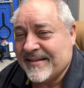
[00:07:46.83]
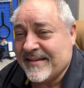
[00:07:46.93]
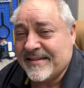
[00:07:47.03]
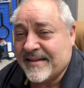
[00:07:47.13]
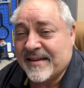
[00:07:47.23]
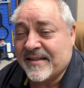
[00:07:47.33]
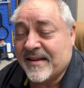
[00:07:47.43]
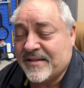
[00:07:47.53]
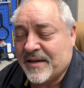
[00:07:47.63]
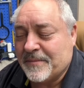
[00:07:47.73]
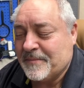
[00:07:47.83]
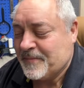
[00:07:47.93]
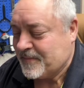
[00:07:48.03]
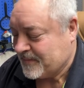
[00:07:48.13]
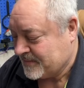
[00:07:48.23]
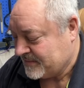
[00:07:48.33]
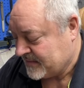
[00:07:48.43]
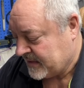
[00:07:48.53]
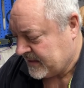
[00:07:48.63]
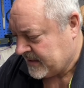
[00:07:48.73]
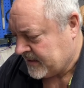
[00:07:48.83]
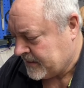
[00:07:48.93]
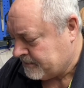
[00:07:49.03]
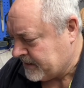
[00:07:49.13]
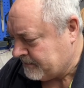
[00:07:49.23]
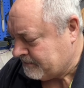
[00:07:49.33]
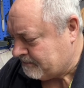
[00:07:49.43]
didn't get that job. But